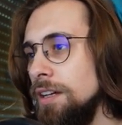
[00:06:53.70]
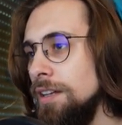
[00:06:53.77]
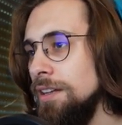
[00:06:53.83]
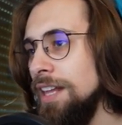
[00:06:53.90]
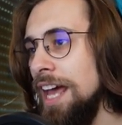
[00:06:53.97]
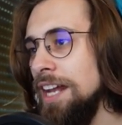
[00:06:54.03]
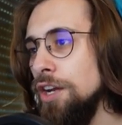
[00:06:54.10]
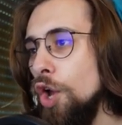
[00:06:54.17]

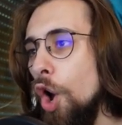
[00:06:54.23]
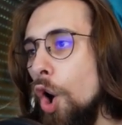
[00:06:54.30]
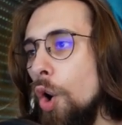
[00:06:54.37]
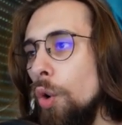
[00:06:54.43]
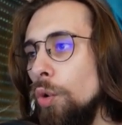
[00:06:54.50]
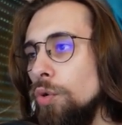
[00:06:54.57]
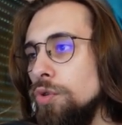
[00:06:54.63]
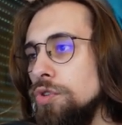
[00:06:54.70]
then
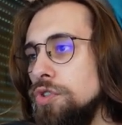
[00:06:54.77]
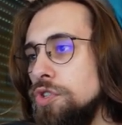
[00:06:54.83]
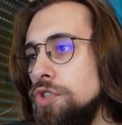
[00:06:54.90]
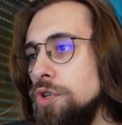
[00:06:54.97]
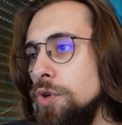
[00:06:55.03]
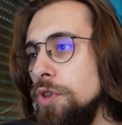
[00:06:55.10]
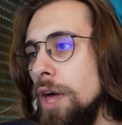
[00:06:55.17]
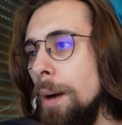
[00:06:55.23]
go
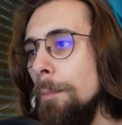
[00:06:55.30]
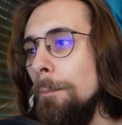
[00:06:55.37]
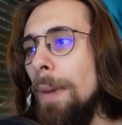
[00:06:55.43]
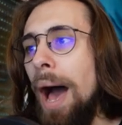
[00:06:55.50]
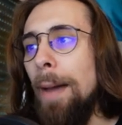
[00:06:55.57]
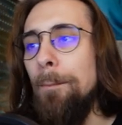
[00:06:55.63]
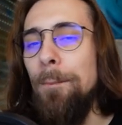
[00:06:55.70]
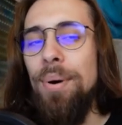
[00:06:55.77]
to the
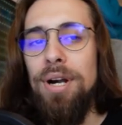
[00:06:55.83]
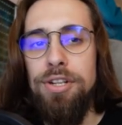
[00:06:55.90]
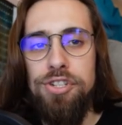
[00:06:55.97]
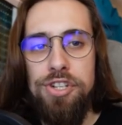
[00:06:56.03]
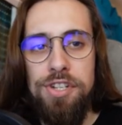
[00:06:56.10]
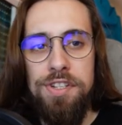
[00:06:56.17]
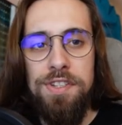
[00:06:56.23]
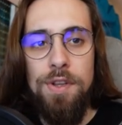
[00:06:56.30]
my
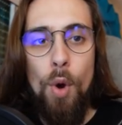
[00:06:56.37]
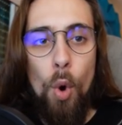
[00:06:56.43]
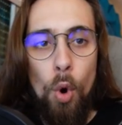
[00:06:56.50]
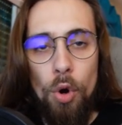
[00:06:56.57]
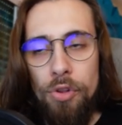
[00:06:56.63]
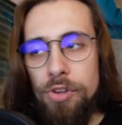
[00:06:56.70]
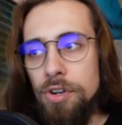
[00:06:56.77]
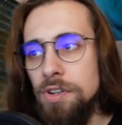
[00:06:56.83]
purchased
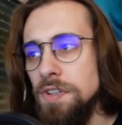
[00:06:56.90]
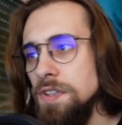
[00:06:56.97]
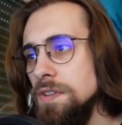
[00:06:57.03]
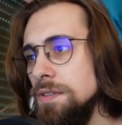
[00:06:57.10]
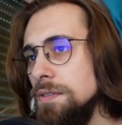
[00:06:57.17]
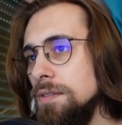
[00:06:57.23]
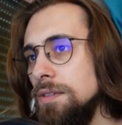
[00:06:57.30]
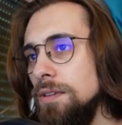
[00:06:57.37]
orders,
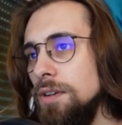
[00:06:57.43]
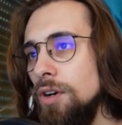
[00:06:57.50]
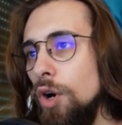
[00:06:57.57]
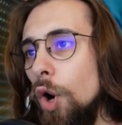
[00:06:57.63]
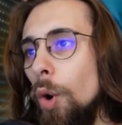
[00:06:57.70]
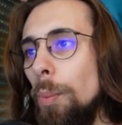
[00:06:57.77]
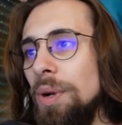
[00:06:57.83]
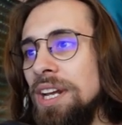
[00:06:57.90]

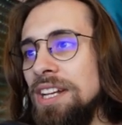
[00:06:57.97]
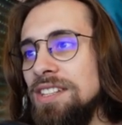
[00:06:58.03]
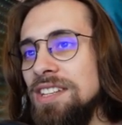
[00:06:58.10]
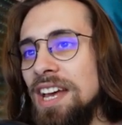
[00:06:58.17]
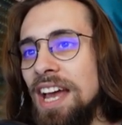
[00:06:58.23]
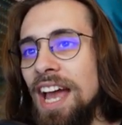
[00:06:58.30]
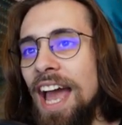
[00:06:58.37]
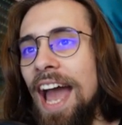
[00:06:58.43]
open it
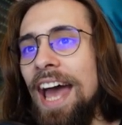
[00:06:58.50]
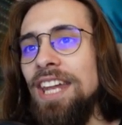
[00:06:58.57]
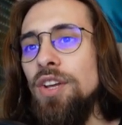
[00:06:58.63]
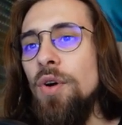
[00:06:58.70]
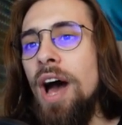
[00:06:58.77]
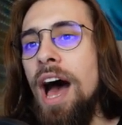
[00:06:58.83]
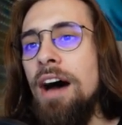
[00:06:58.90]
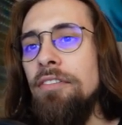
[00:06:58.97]
and
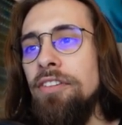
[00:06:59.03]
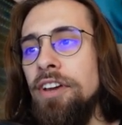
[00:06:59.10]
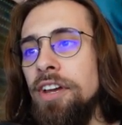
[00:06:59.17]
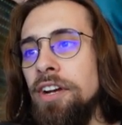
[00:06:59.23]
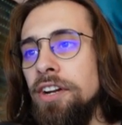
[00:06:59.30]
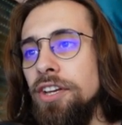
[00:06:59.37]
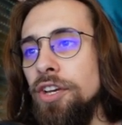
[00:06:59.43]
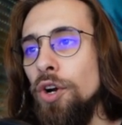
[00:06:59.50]
you have
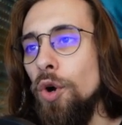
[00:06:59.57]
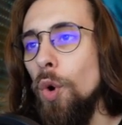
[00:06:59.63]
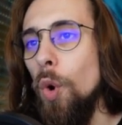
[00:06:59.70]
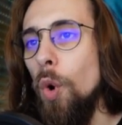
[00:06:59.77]
here your